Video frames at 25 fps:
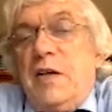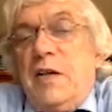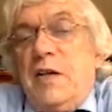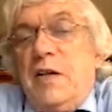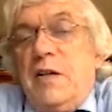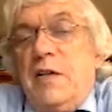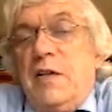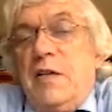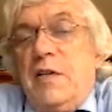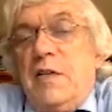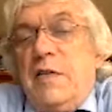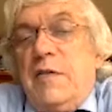
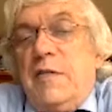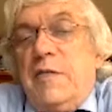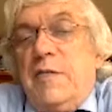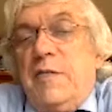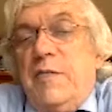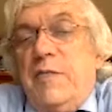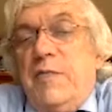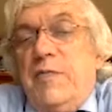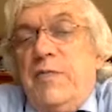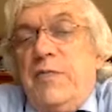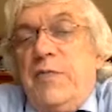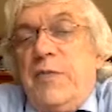
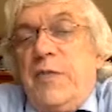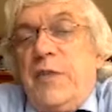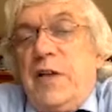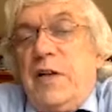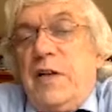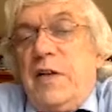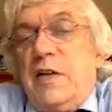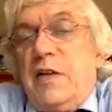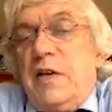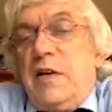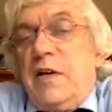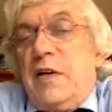
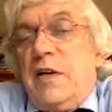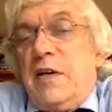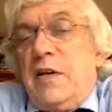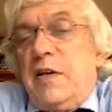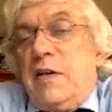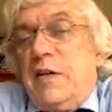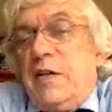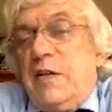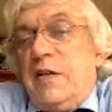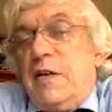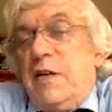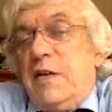then
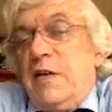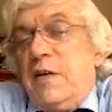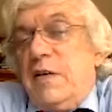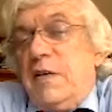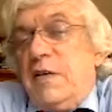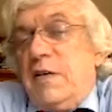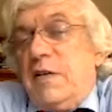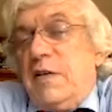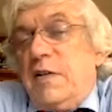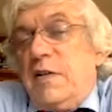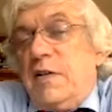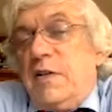the
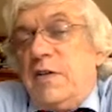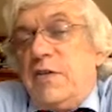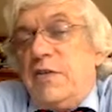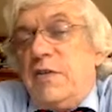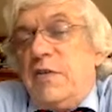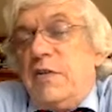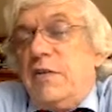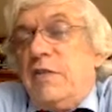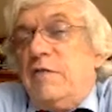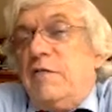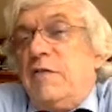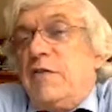
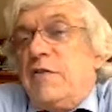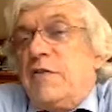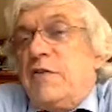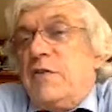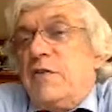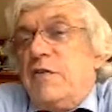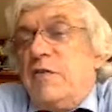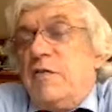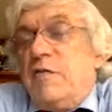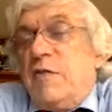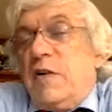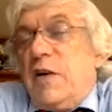international
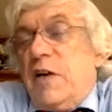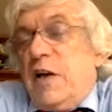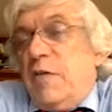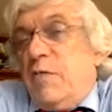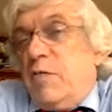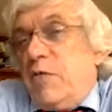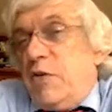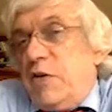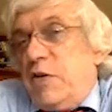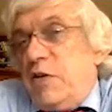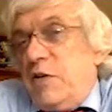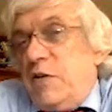division of
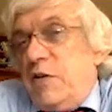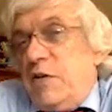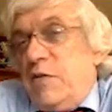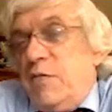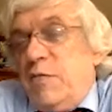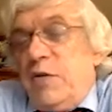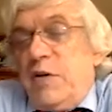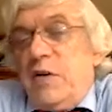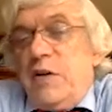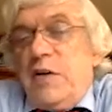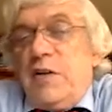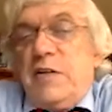labor
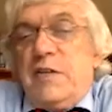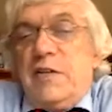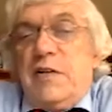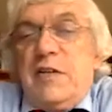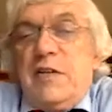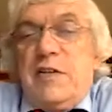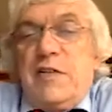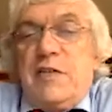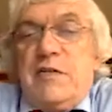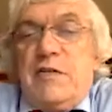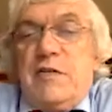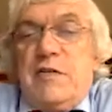among
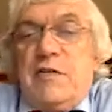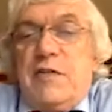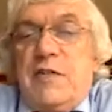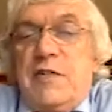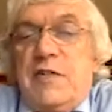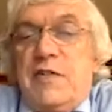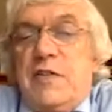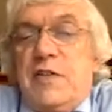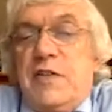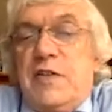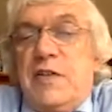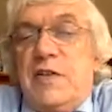international
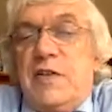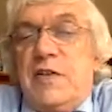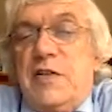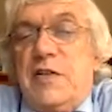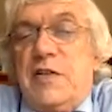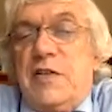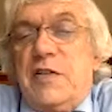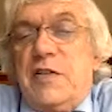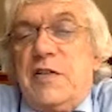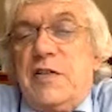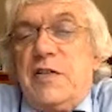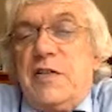
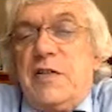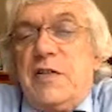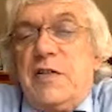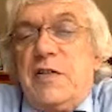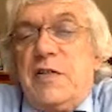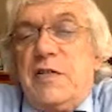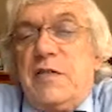organizations